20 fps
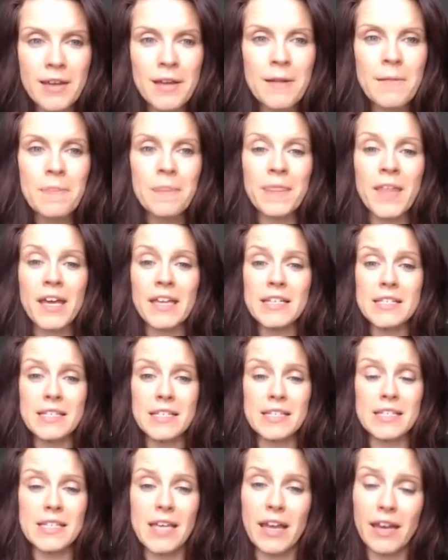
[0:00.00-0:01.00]
That is the
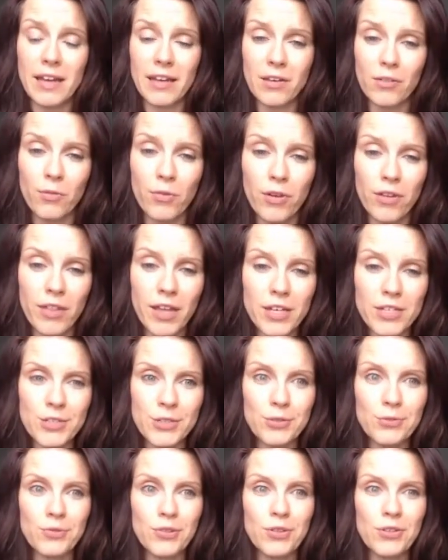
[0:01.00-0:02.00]
second one that you
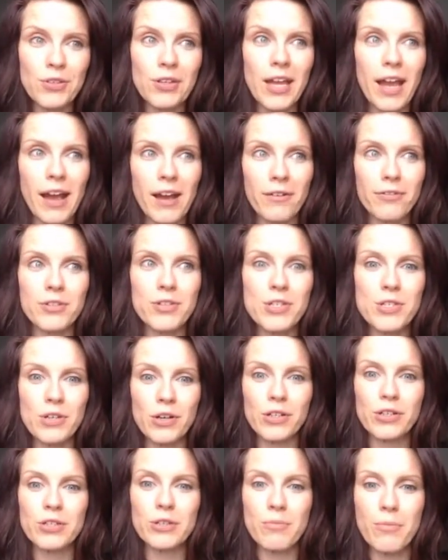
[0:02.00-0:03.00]
really have to
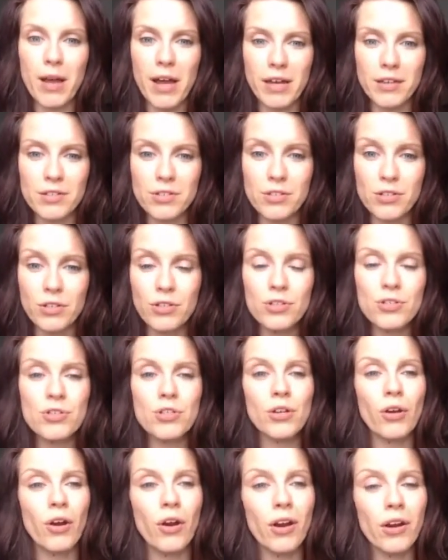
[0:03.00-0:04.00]
start to master
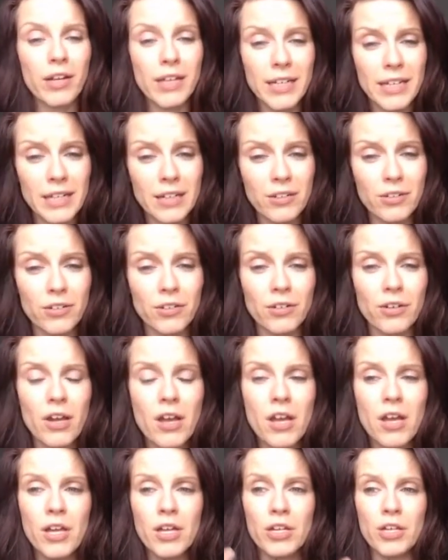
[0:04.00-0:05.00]
to hear
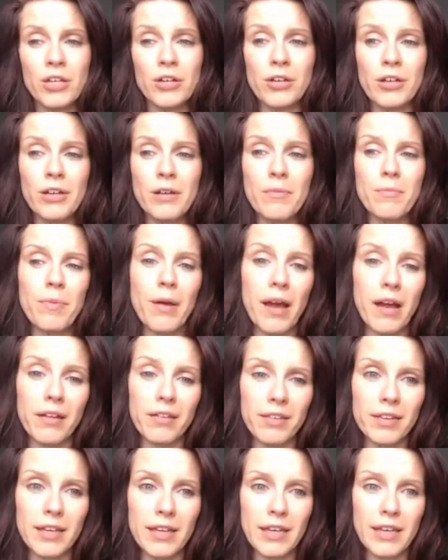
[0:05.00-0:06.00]
your
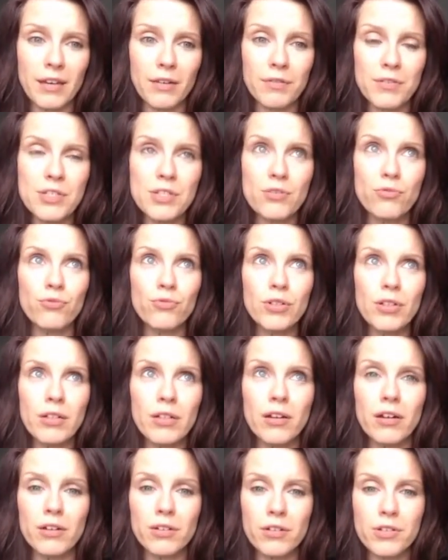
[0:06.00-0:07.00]
empathy gifts to really
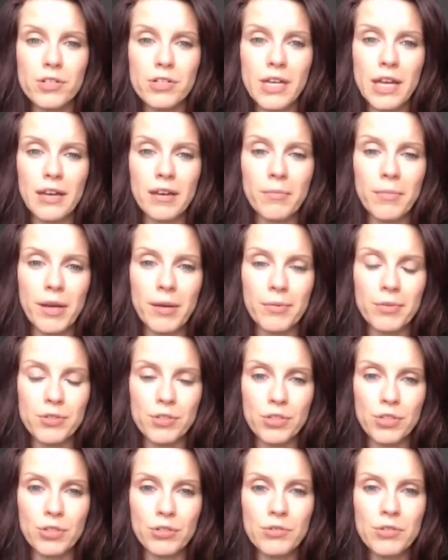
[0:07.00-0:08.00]
understand and be able to
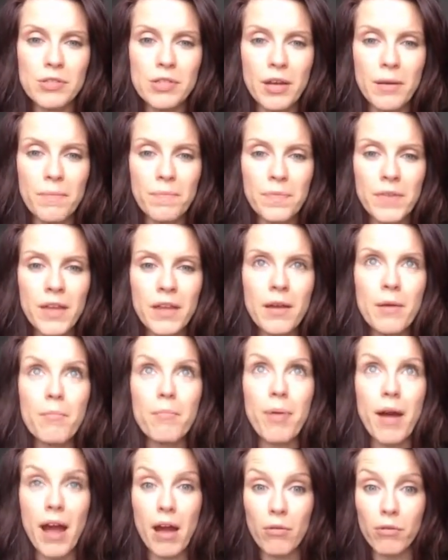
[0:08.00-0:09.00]
use them
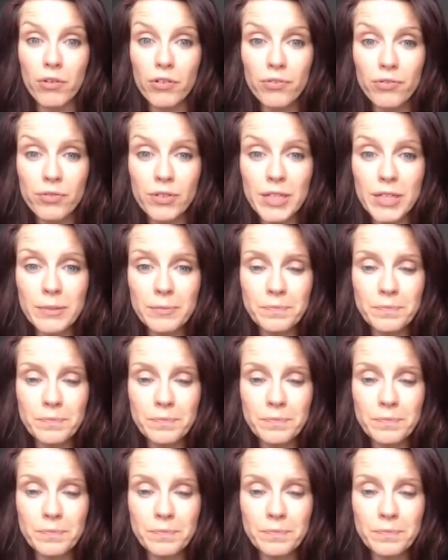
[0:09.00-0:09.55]
powerfully.